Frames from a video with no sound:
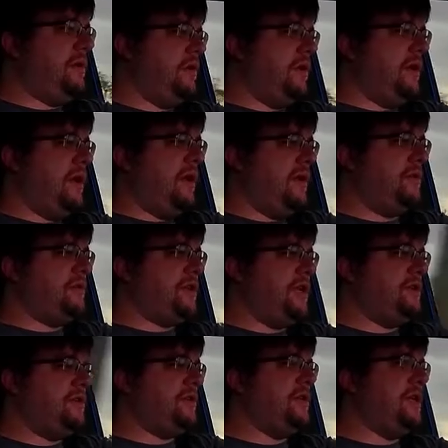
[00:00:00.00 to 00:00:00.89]
you're uh,
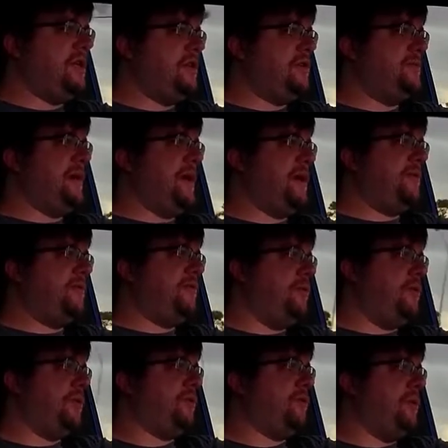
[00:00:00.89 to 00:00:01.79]
changing gears back and
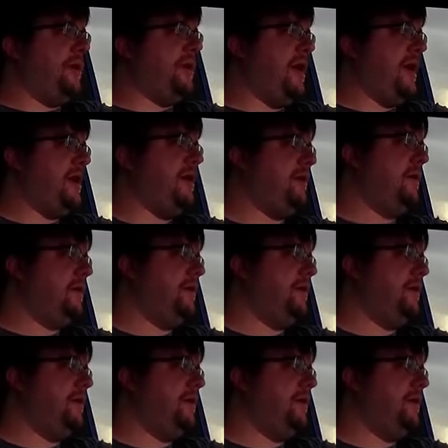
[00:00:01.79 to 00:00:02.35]
forth and whatnot.